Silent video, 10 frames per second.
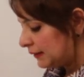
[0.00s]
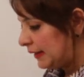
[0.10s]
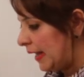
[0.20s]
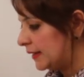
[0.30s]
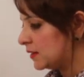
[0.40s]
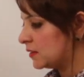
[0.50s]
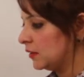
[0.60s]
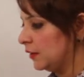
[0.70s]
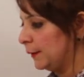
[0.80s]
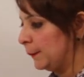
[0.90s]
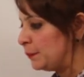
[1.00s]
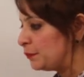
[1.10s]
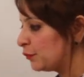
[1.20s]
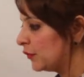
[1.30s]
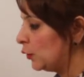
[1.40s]
that
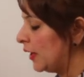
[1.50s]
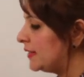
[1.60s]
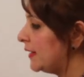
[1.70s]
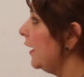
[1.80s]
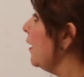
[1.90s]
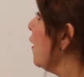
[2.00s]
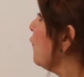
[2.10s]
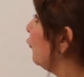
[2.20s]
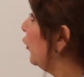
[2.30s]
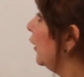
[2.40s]
you can say for